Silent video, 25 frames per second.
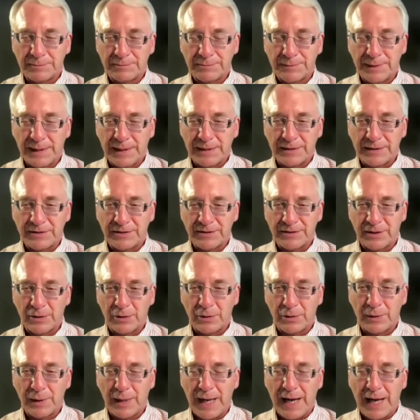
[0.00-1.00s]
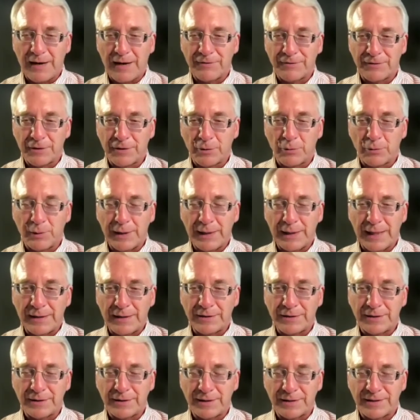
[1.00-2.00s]
And so after we
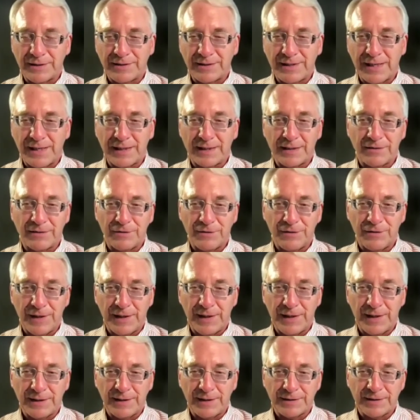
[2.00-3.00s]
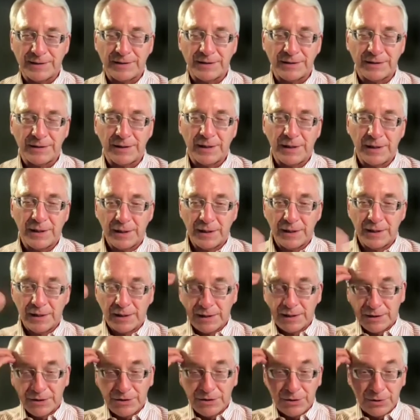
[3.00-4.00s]
entered the second phase in
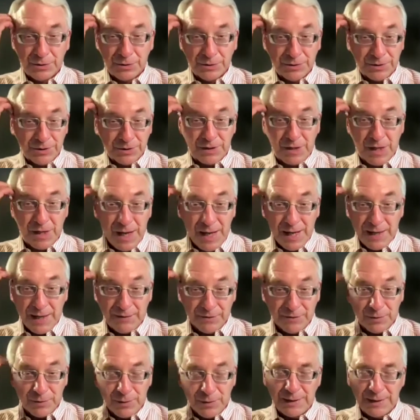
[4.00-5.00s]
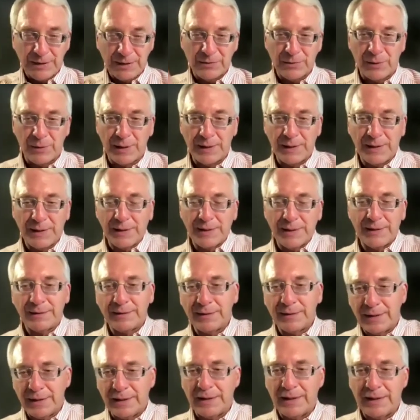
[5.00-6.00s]
June, July of 2020, and
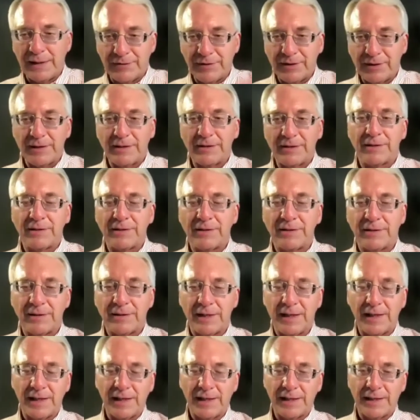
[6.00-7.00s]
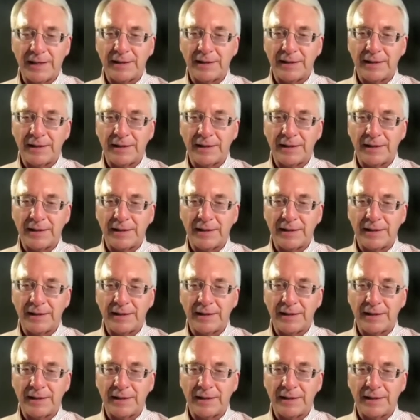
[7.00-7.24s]
even into today,